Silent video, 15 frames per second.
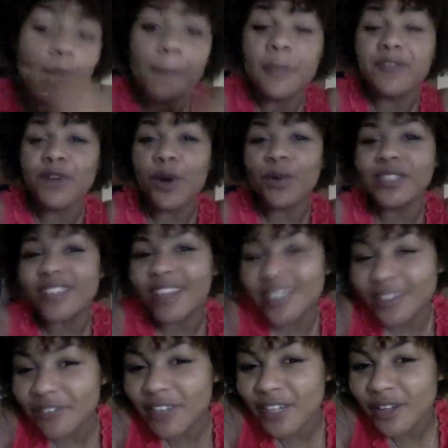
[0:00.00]
Before we
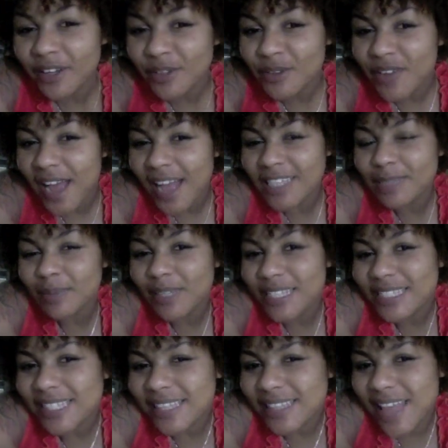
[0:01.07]
start the video, you guys,
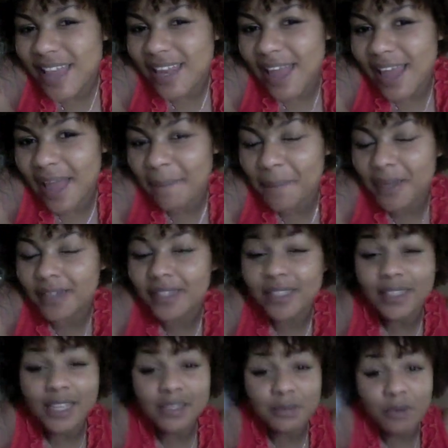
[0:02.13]
please hit that like button, hit
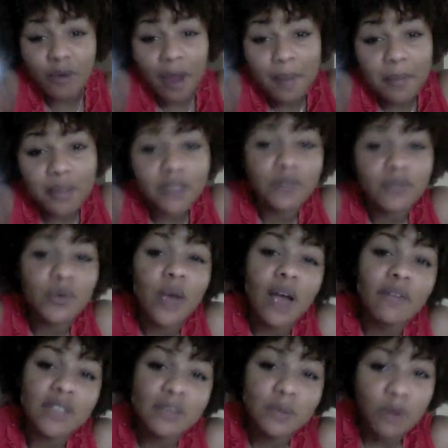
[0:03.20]
that subscribe button if you
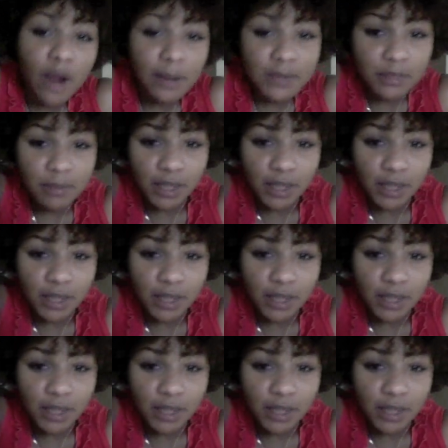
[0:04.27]
haven't subscribed to my